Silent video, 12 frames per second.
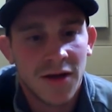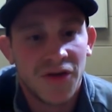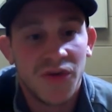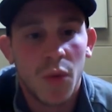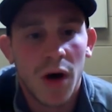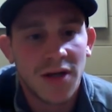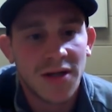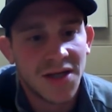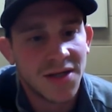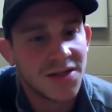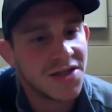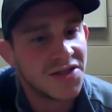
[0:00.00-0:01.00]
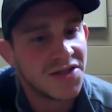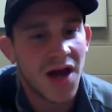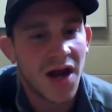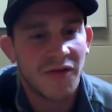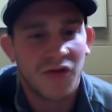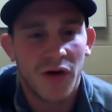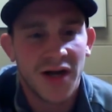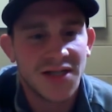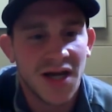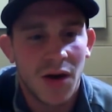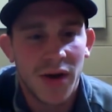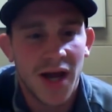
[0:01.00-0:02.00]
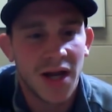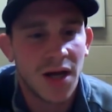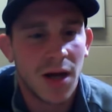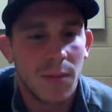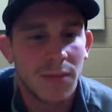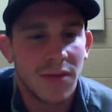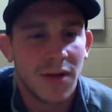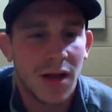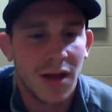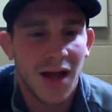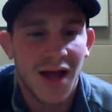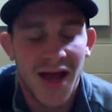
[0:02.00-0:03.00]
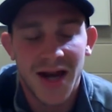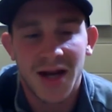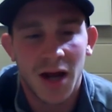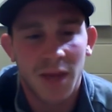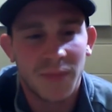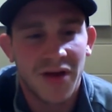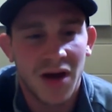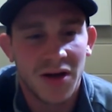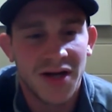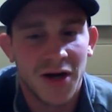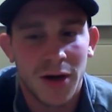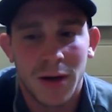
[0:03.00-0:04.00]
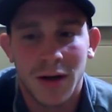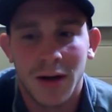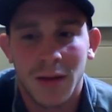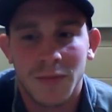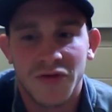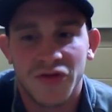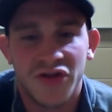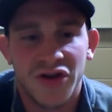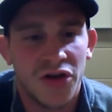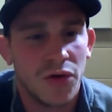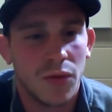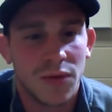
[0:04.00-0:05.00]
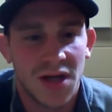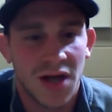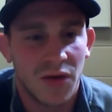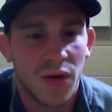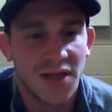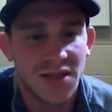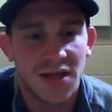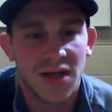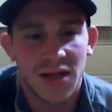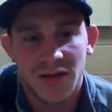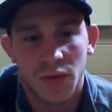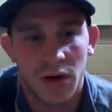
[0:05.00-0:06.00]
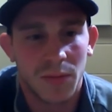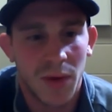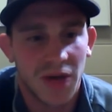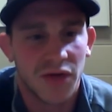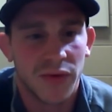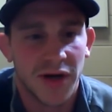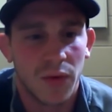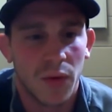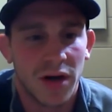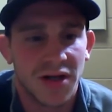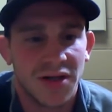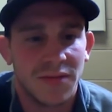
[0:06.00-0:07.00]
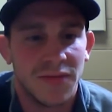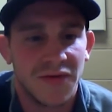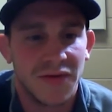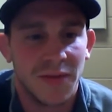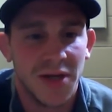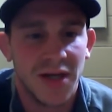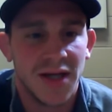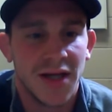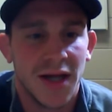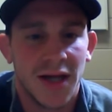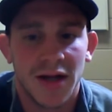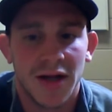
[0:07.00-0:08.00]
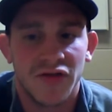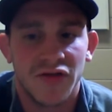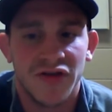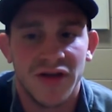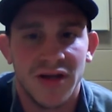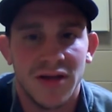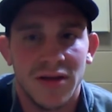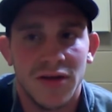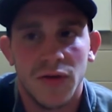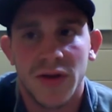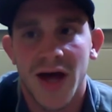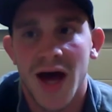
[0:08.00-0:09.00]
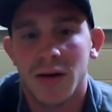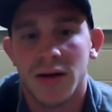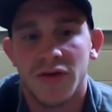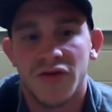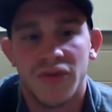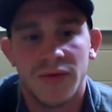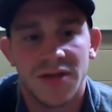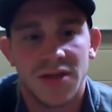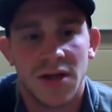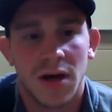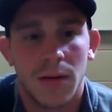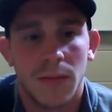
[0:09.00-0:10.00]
She was. It's kind of crazy how we ended up down here. So she knew it was kind of wrestling. That's where my career wanted to be, and she knew that, and she was